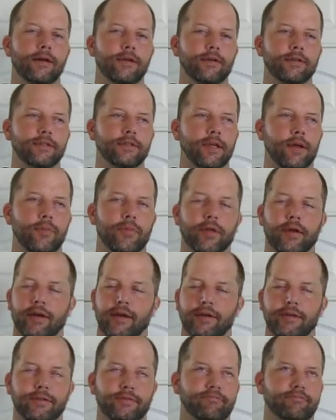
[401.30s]
something.
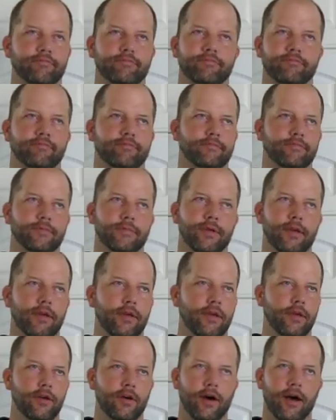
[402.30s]
And
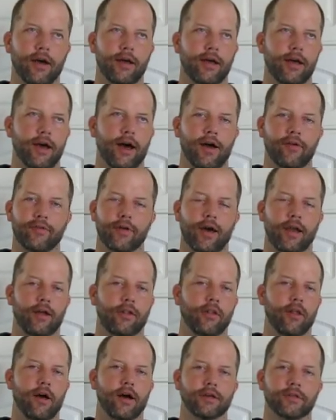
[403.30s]
you know, I've gone on
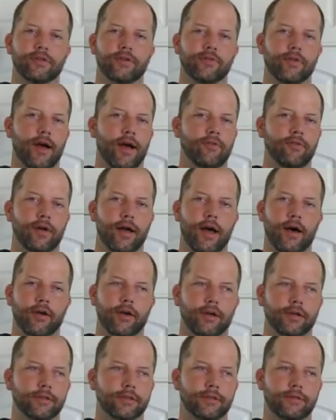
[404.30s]
long survival
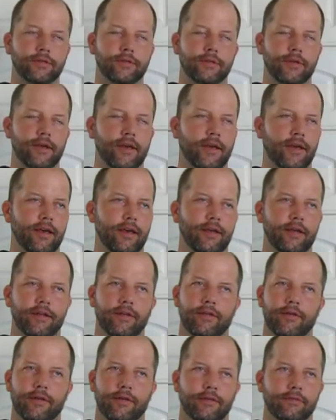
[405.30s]
outings,
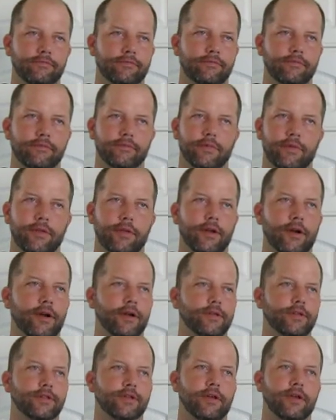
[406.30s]
and
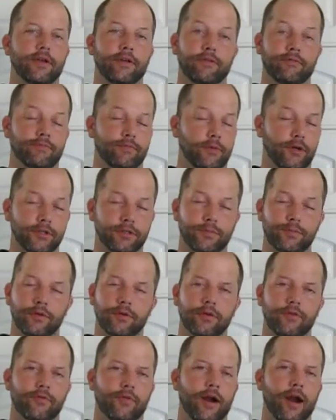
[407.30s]
there's in
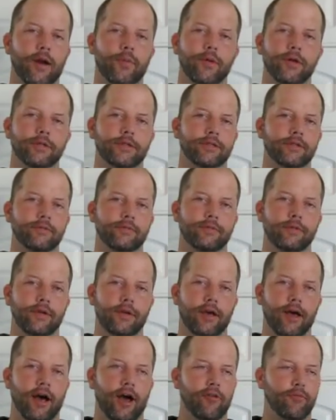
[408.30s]
multiple environments.
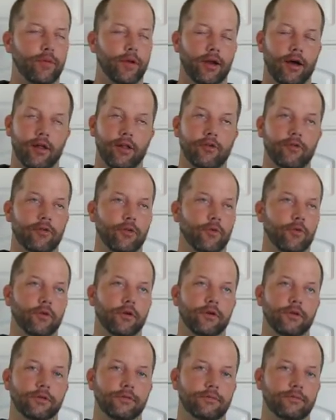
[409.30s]
I've been all over the
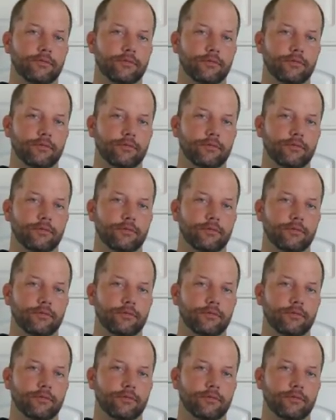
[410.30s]
world